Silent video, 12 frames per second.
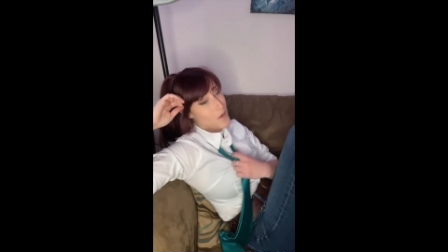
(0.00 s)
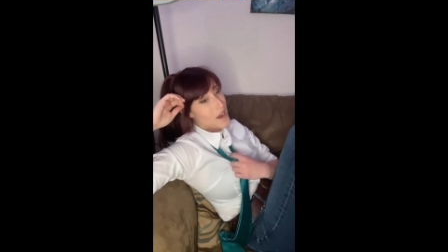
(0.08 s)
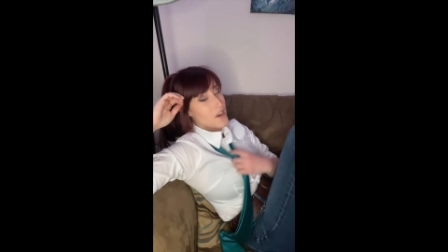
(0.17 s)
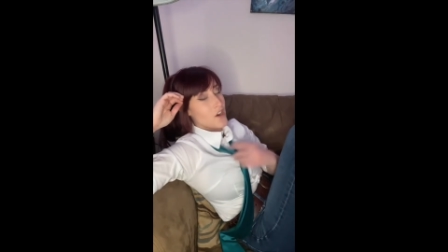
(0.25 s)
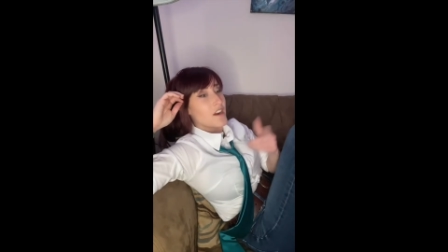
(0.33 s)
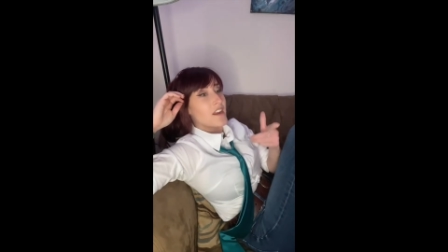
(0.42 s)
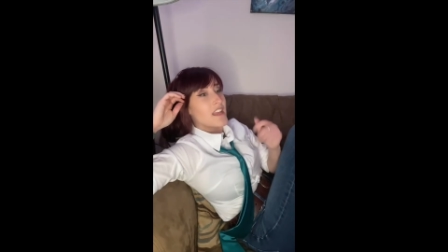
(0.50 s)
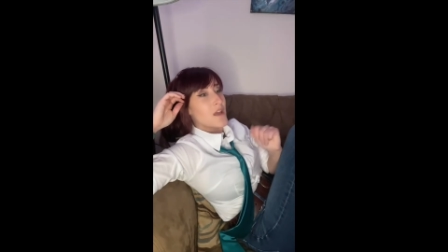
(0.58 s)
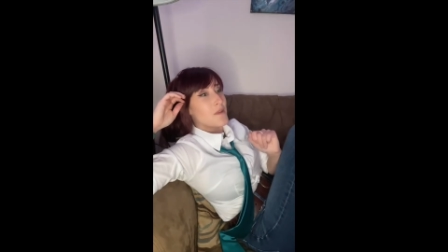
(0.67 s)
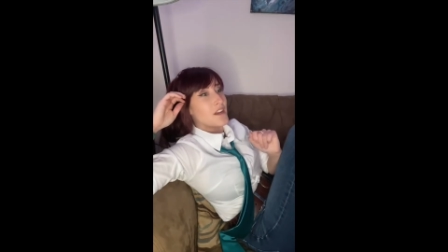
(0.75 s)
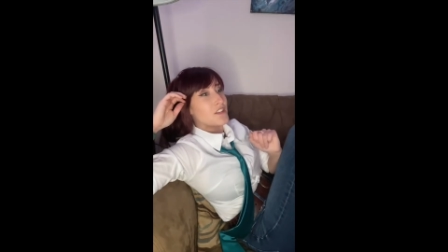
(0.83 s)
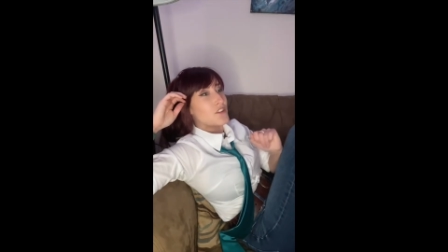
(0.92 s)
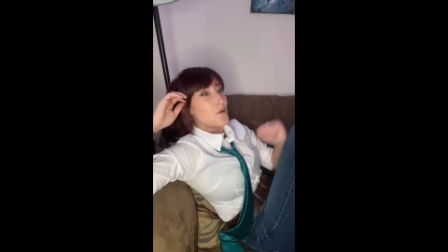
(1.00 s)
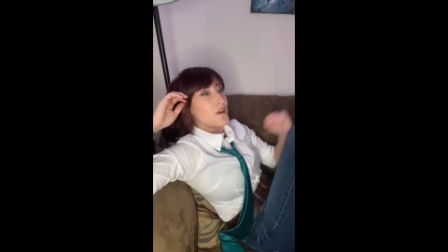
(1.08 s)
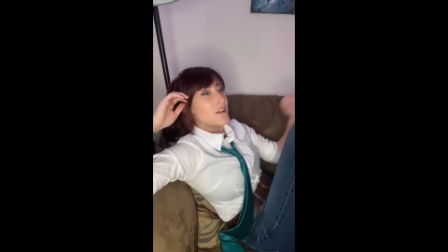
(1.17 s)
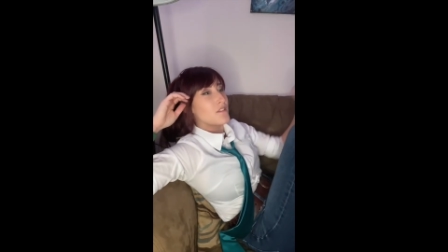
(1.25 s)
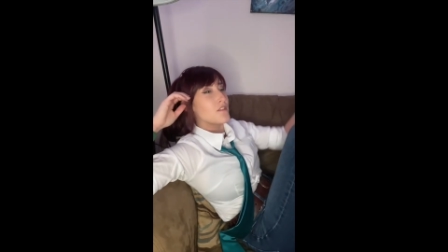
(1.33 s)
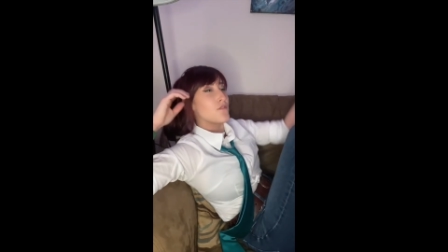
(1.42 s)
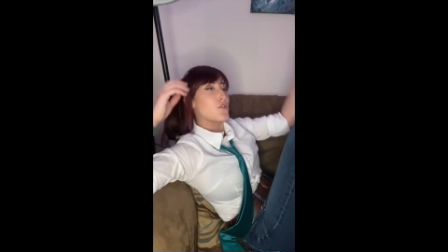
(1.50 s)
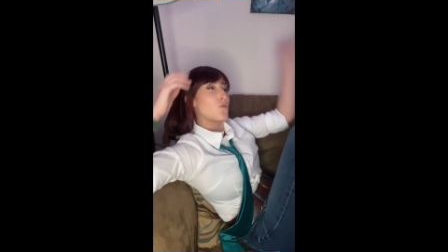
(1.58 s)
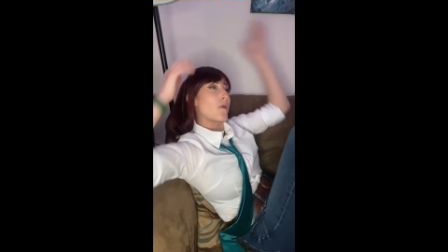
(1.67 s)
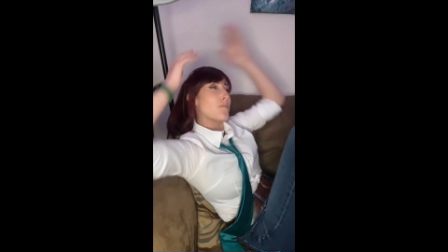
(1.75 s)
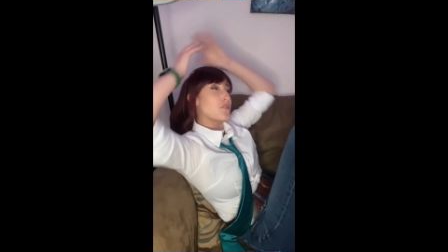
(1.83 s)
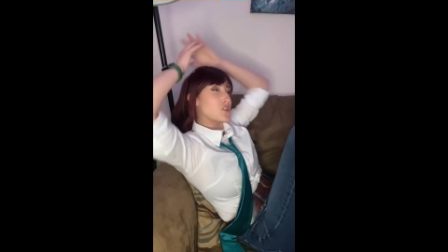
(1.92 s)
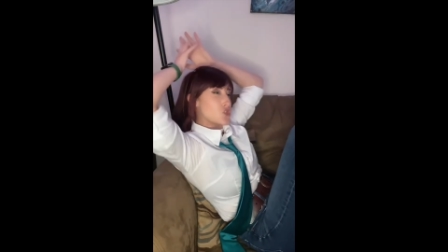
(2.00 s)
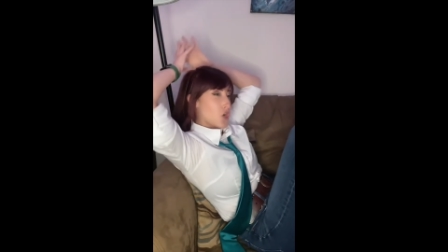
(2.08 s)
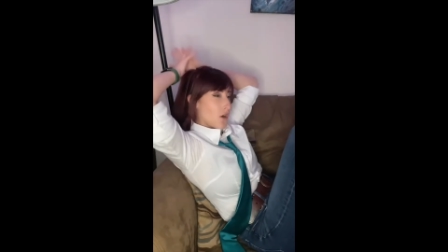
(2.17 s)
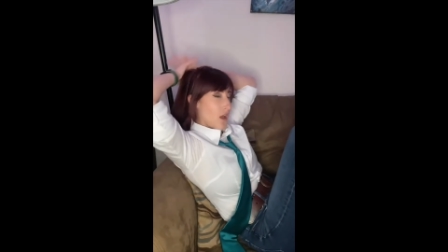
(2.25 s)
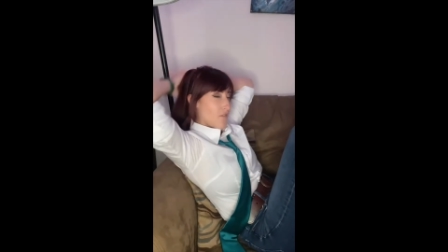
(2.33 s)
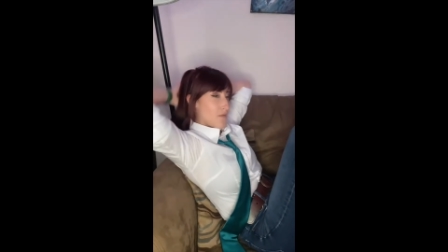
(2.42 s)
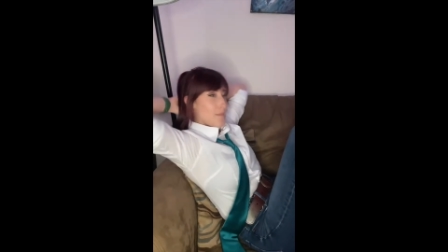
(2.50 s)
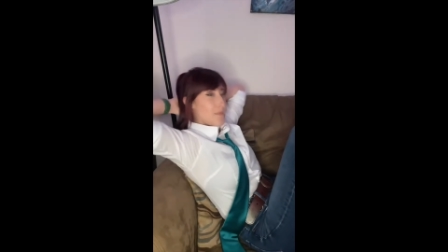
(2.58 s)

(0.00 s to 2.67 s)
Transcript: way you're gonna get me to do it is if you rip the shirt off my